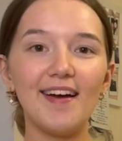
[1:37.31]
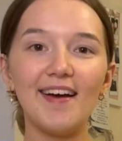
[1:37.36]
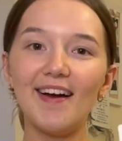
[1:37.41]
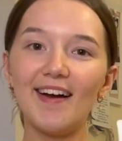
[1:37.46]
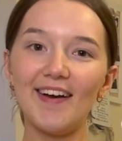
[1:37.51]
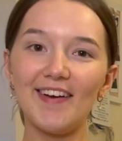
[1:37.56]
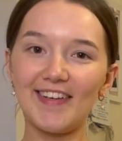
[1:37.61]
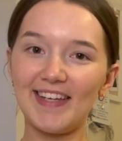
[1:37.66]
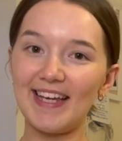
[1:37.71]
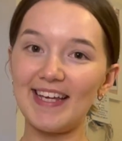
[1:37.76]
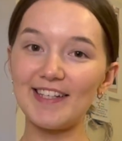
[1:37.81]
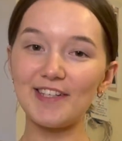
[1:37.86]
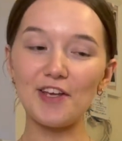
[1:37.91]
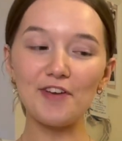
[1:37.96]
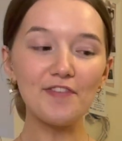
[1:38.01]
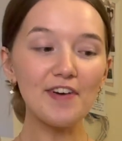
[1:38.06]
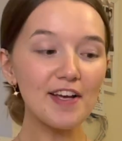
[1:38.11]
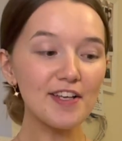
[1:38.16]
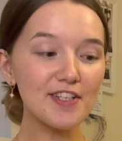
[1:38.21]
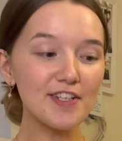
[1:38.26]
Okay, so
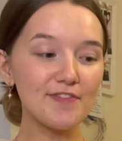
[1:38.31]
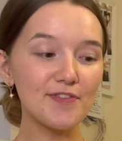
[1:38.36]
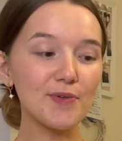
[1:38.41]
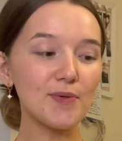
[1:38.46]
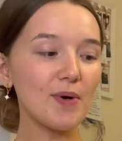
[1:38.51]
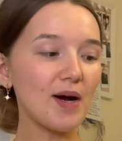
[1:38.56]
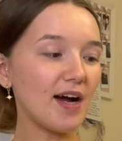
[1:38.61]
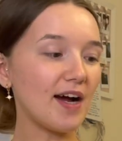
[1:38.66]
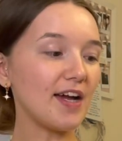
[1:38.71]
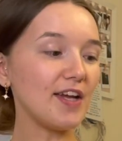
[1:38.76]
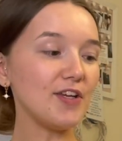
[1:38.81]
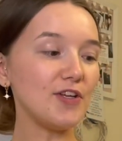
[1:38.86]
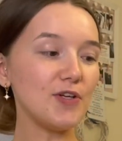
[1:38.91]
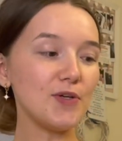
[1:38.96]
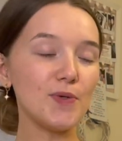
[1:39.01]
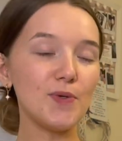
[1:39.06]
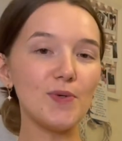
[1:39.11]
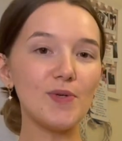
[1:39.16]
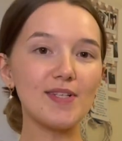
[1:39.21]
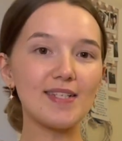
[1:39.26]
first of all I
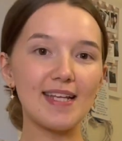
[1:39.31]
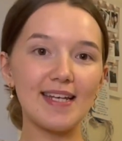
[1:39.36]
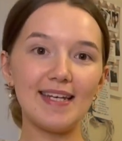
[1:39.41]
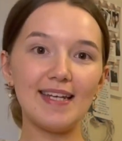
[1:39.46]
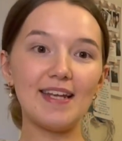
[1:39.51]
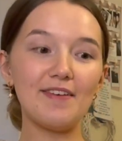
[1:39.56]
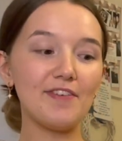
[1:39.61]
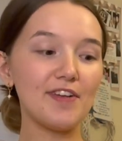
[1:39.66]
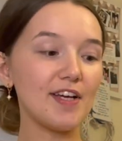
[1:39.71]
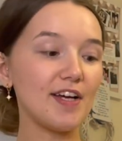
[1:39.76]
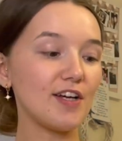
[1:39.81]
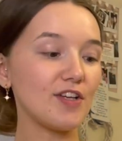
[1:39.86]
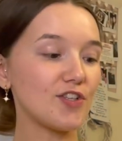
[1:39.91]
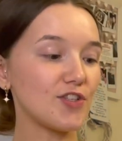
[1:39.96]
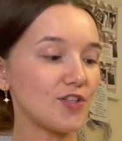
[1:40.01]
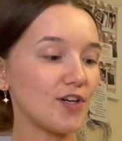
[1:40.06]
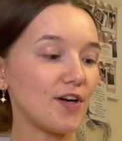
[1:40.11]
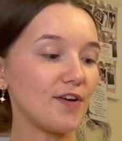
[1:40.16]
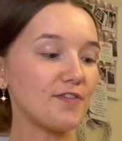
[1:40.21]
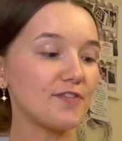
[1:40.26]
use Nivea
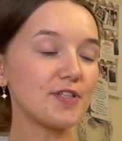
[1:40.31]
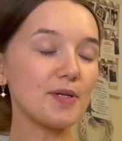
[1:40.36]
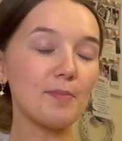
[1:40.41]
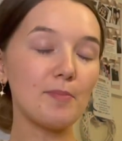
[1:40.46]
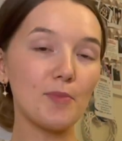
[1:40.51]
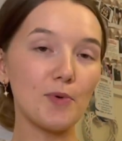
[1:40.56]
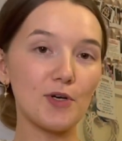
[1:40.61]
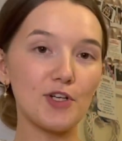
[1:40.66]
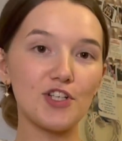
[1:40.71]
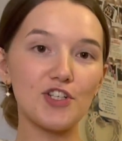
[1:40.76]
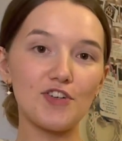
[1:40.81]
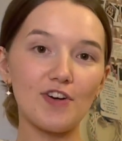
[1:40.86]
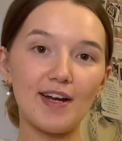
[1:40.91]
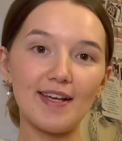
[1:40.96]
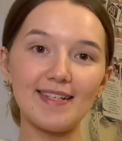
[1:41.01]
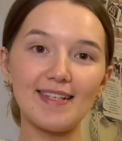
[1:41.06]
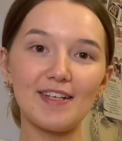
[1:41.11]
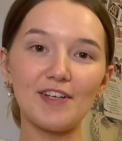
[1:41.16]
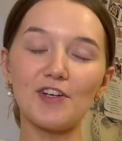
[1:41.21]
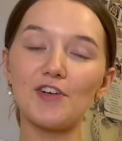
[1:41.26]
Soft
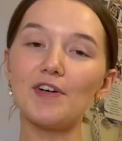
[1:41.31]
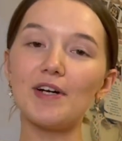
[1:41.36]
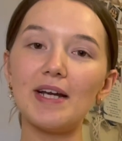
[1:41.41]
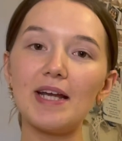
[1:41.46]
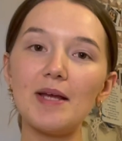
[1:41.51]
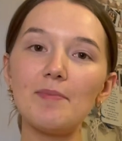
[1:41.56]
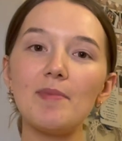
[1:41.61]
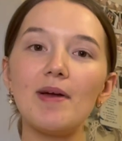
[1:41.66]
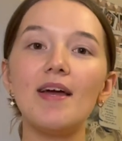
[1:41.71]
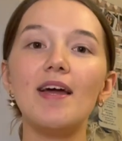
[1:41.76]
Moisturising Cream.